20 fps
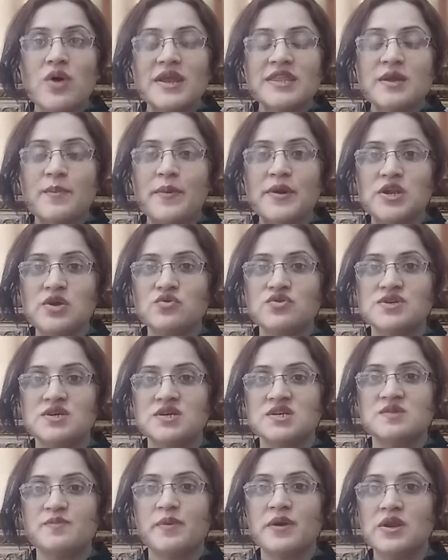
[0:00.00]
the
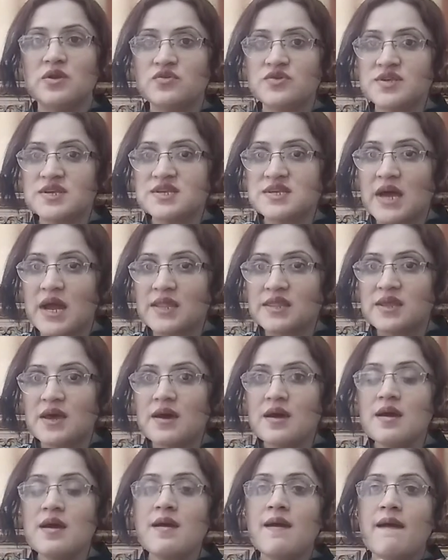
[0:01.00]
producers are the
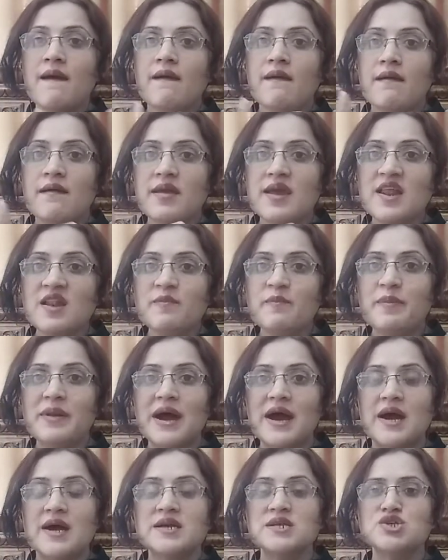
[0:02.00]
green
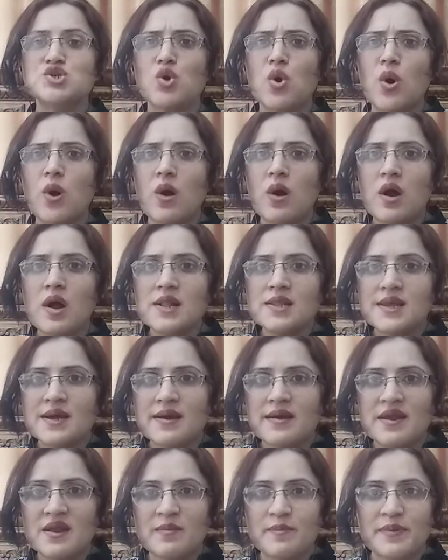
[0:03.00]
plants, all the
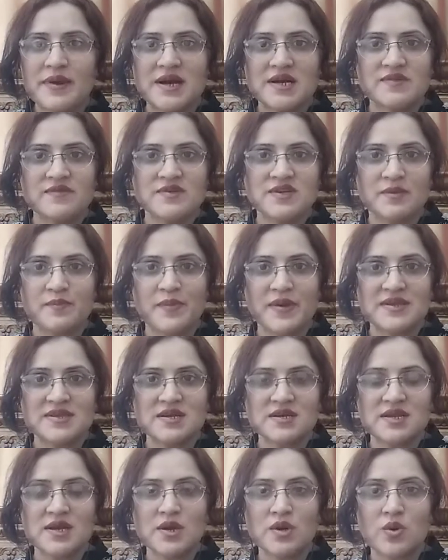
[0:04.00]
green plants which are
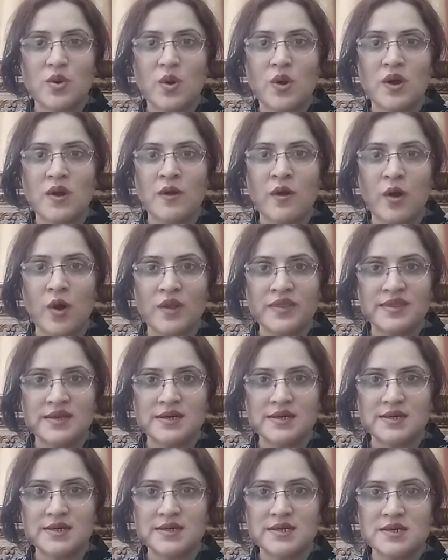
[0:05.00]
present here on the
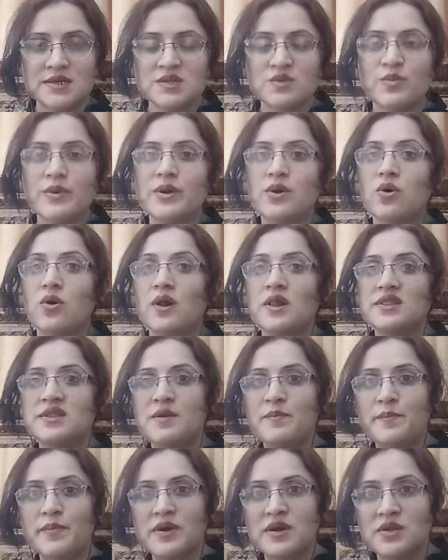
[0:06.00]
earth, we call
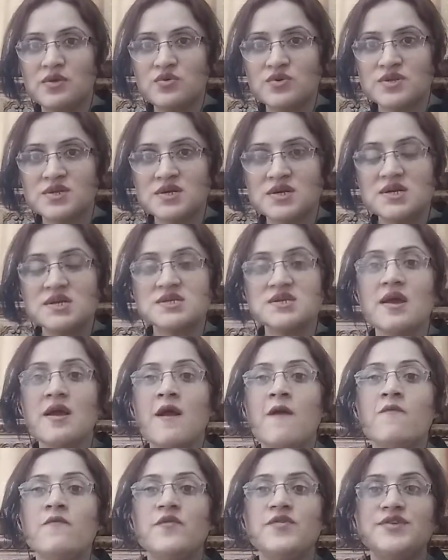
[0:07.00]
them producers,
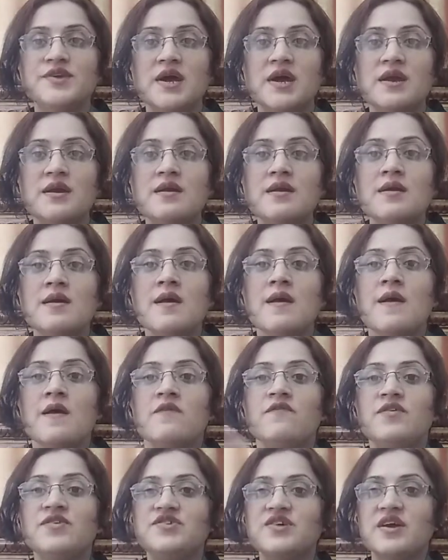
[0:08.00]
which are
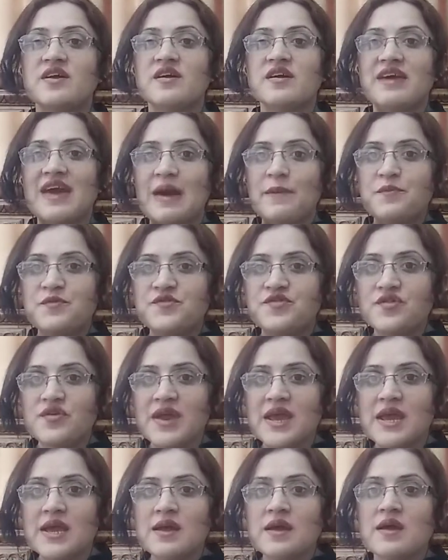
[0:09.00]

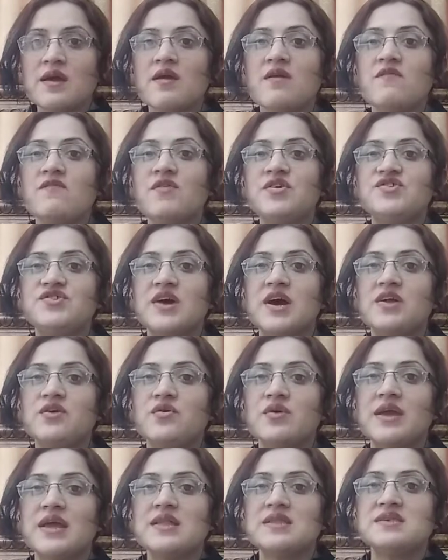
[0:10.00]
capturing, which are, you
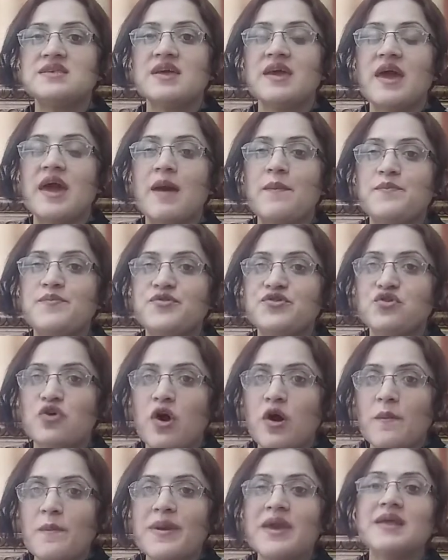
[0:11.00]
can say,
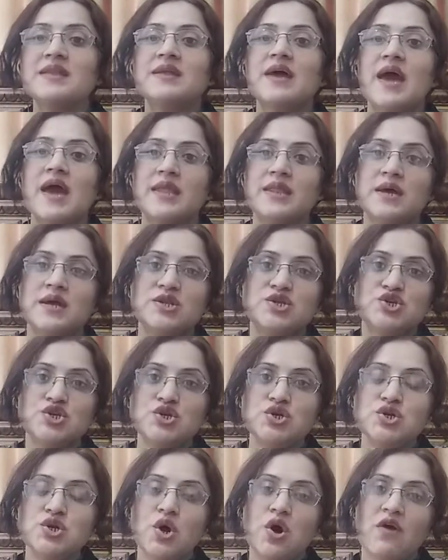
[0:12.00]
absorbing the
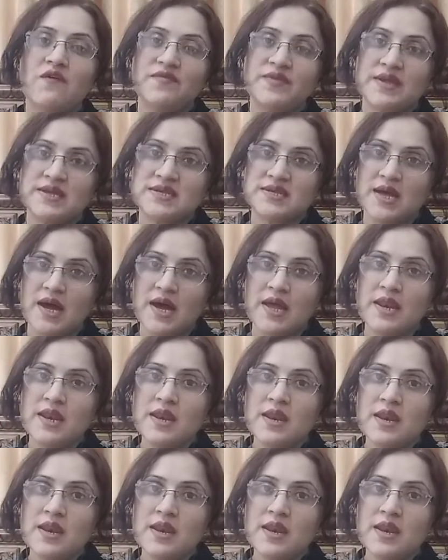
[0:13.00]
energy of the sun